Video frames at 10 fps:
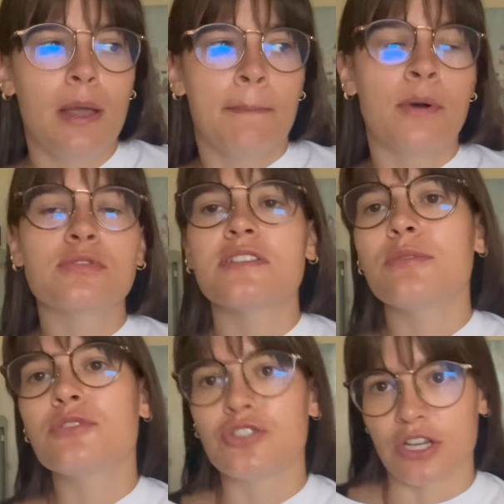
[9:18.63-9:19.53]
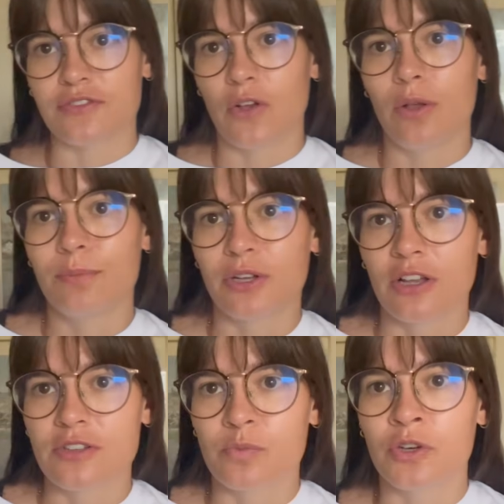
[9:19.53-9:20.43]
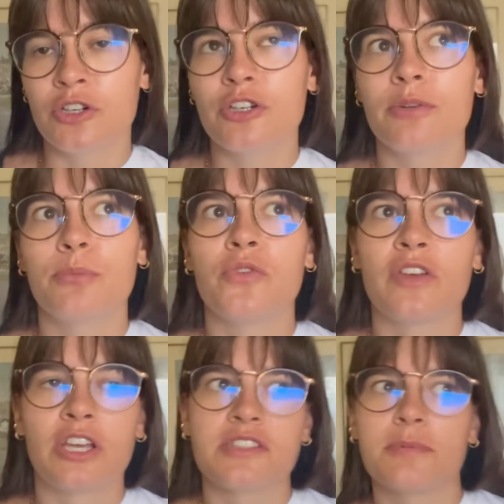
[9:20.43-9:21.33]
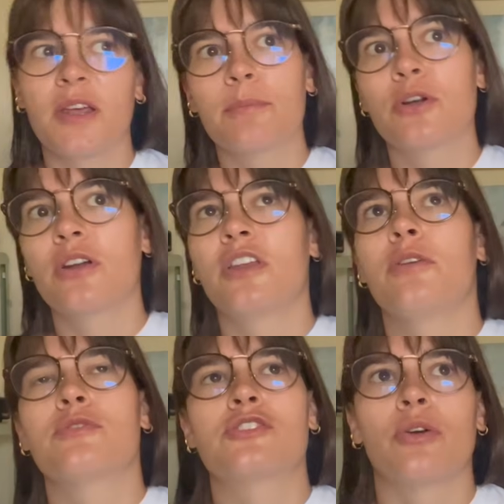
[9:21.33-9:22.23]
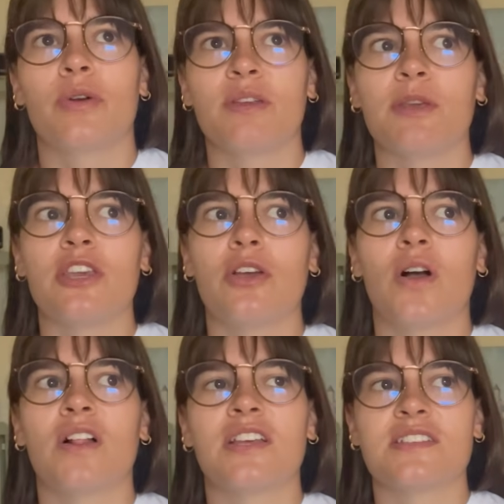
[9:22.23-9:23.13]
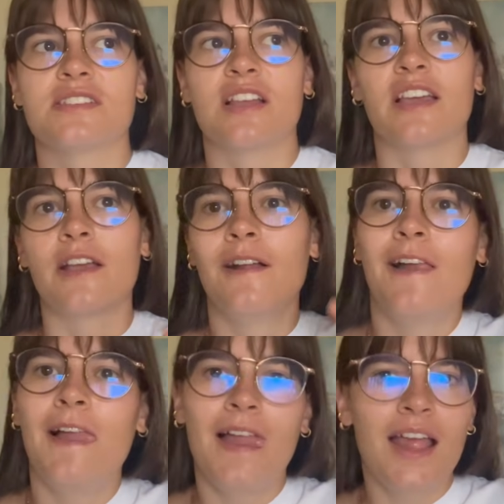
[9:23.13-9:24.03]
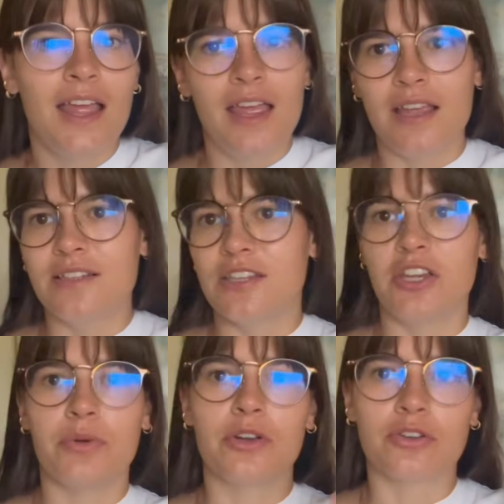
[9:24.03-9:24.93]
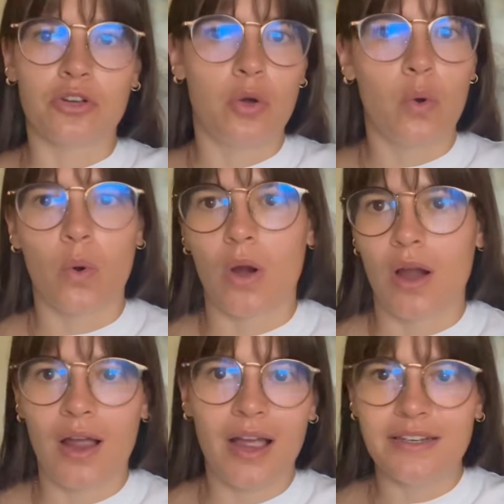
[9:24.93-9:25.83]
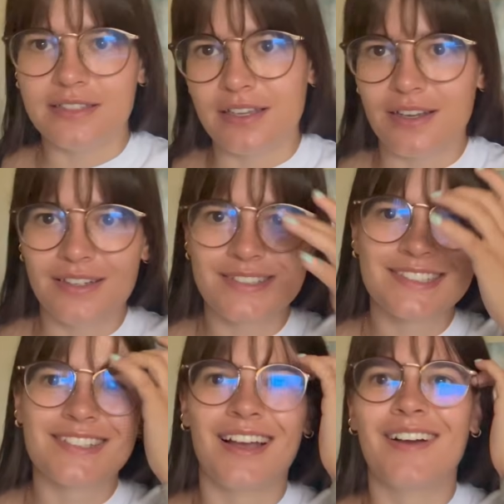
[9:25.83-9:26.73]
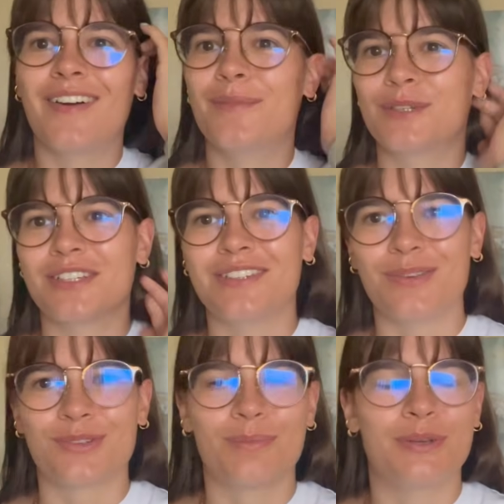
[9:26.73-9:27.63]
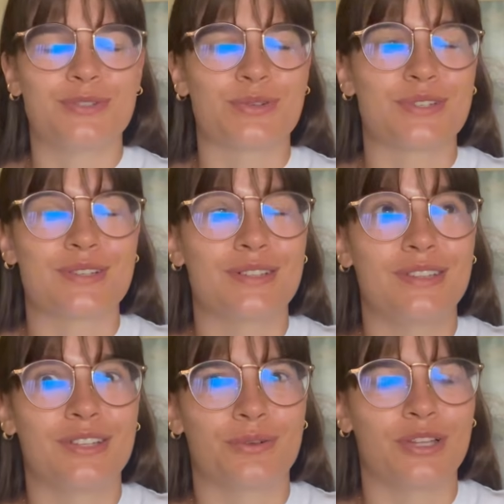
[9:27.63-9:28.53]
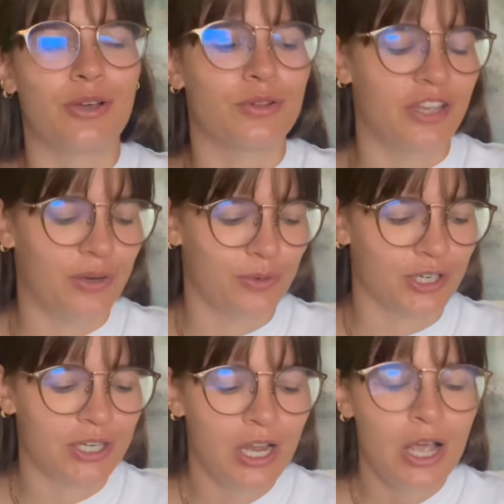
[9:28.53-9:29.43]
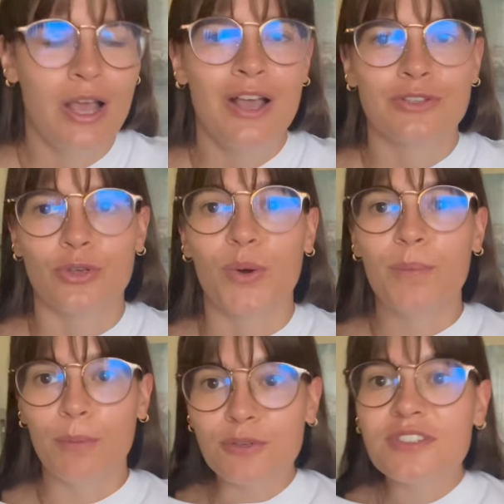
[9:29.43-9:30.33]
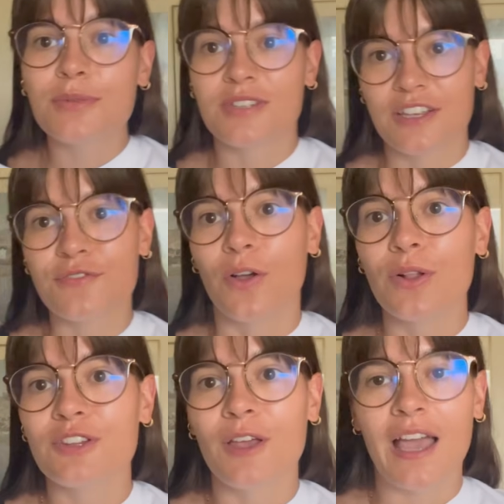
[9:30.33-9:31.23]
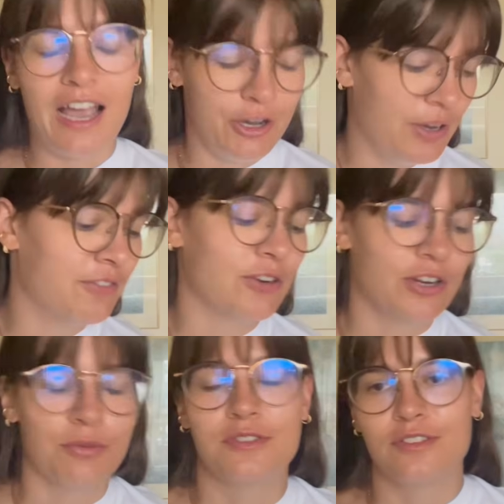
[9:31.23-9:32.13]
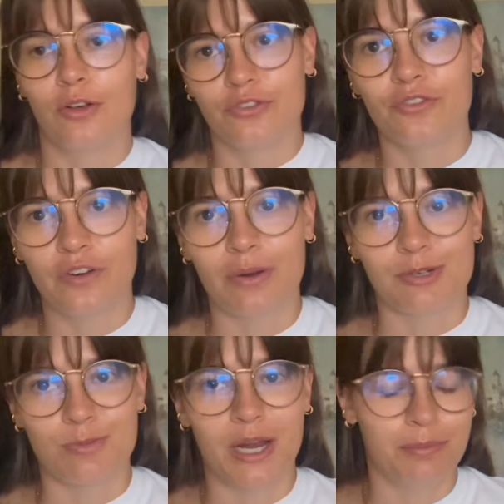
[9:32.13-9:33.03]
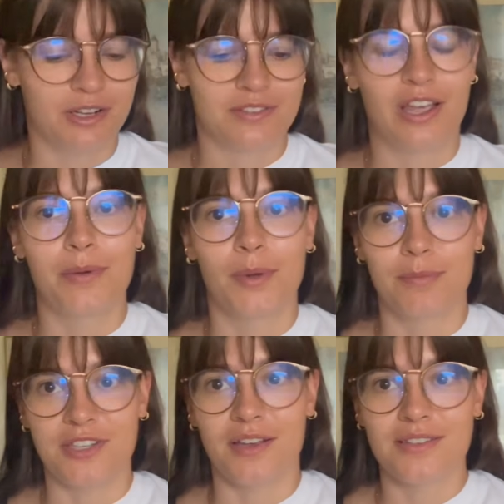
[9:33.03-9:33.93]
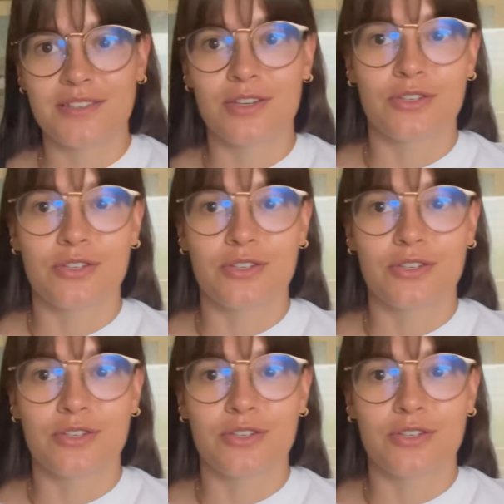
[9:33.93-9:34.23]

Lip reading: Mostly it was Jake's fault because we're moving in September and he was showing me all his like interior decor ideas because he was on Pinterest literally all day at work. So mostly it was his fault. However, it was also very much mine because I'm obsessed.